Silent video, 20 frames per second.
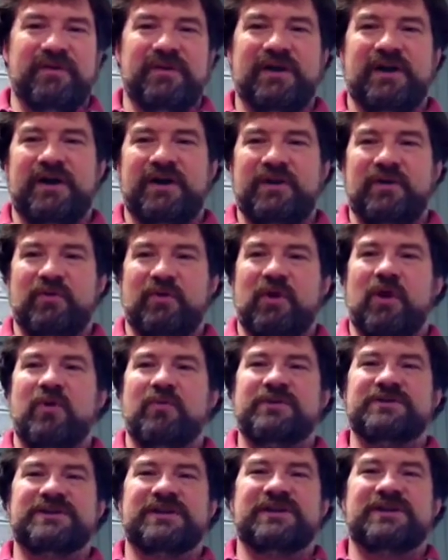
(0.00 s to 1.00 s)
uh, you'll
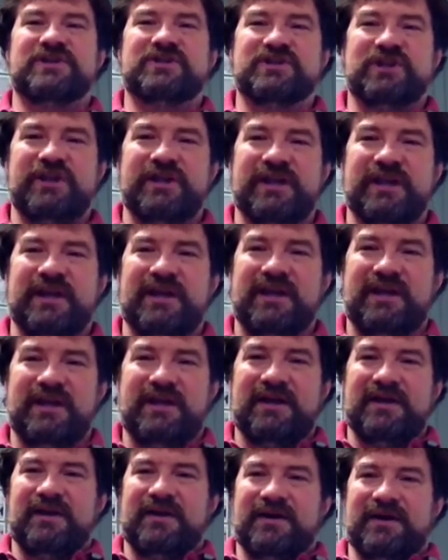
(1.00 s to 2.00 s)
always get the Sunday
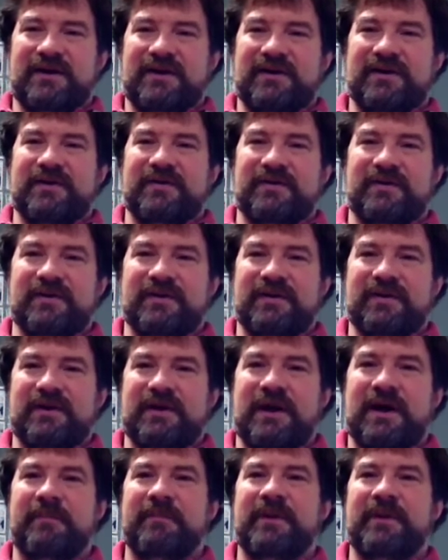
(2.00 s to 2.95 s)
uh,